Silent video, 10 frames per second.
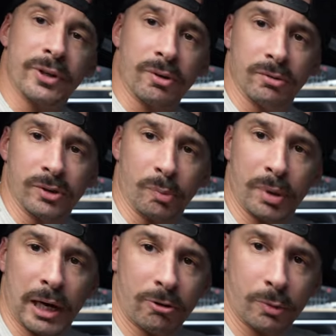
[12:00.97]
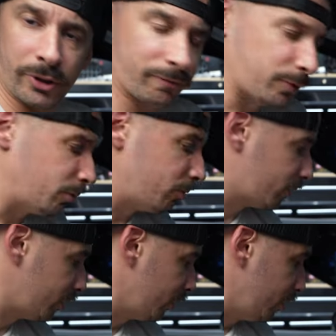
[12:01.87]
their own little power with a
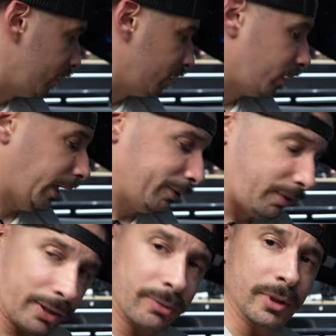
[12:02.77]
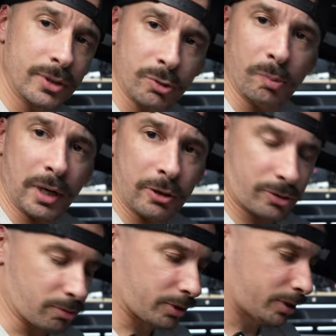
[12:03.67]
fuse that you gotta run to a power
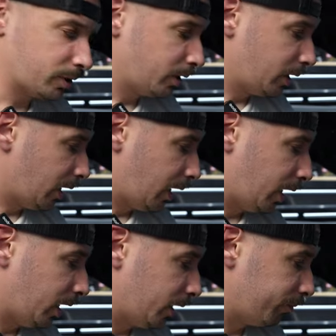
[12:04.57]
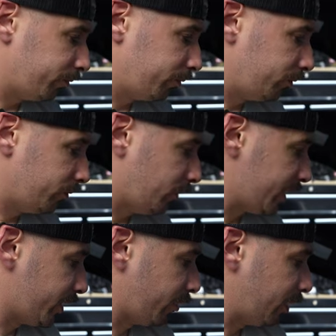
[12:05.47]
source. My
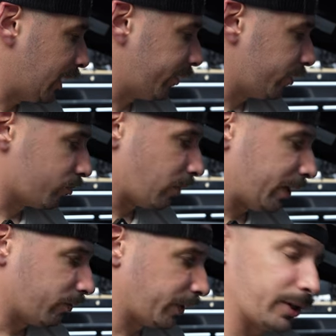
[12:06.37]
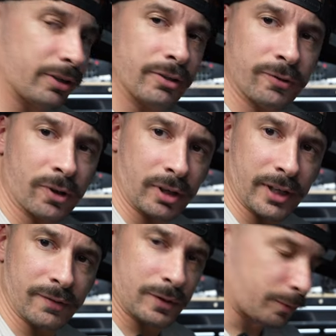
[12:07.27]
cigarette lighter is right over here to the far
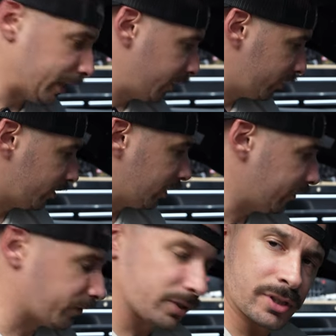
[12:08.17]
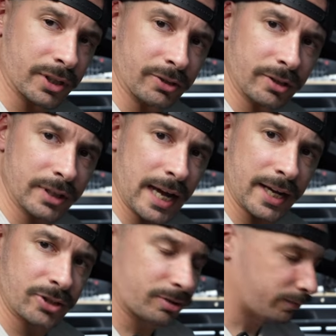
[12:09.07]
left, right here to the left in the center of the
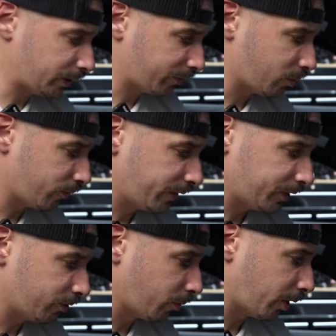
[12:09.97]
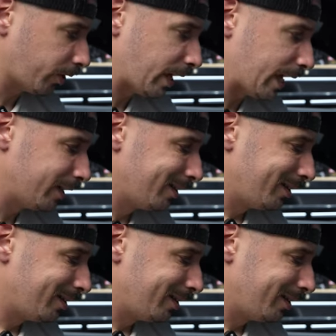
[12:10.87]
dash. If you have a Corvette, you're aware of that.